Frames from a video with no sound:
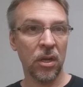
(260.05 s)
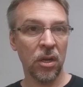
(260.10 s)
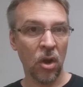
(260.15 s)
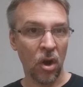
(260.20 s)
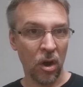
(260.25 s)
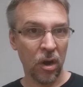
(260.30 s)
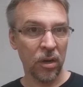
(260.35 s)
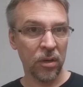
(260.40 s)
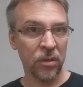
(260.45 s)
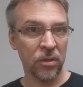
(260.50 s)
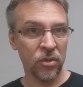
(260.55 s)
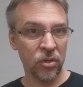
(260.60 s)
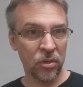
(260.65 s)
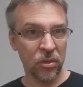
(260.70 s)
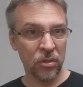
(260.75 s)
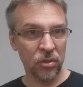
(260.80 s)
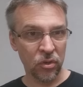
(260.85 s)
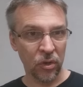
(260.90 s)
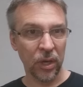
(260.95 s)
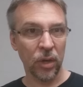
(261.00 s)
card
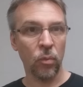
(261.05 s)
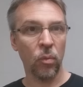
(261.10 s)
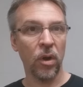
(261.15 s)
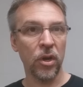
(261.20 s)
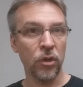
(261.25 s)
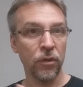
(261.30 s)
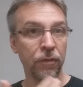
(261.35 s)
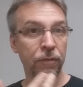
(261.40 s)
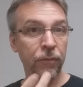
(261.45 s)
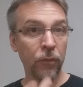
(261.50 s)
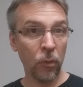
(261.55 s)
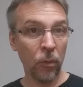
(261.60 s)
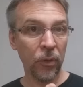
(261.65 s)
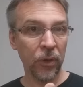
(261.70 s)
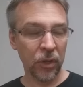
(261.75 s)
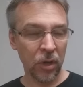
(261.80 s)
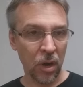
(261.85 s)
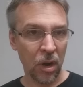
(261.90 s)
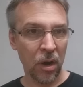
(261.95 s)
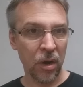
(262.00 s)
trick where you
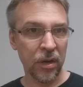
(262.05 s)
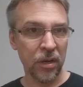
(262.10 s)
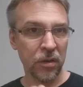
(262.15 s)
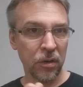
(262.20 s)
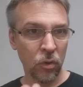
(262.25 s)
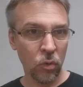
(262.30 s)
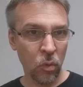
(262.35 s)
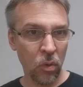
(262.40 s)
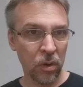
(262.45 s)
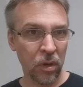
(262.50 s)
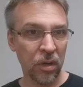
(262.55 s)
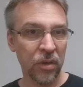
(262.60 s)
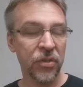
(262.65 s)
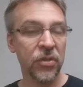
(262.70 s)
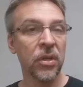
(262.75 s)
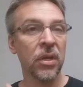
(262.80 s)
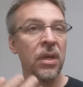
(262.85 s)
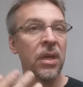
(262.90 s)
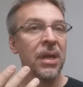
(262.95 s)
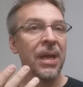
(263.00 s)
fold a card into
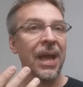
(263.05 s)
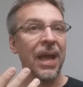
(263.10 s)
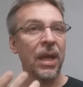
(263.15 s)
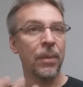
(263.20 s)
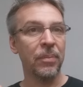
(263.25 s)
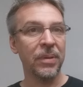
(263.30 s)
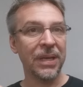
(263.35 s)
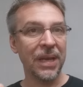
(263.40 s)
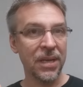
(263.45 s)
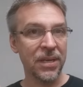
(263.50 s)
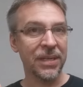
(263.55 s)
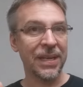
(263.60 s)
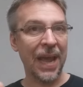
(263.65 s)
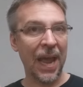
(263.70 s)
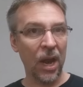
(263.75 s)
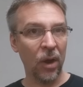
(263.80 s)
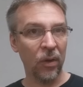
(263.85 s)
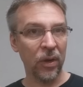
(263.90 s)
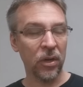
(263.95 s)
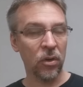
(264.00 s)
quarters and begin
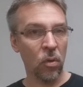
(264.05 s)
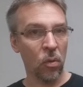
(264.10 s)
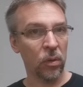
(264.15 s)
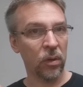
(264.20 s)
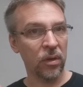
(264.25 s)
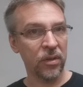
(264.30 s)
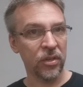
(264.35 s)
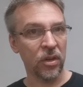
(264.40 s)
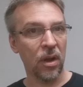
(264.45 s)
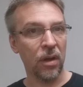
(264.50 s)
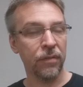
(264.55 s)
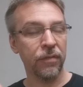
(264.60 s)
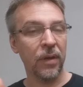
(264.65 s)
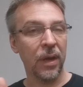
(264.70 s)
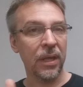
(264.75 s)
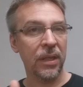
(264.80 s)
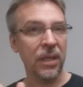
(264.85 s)
tearing corners off.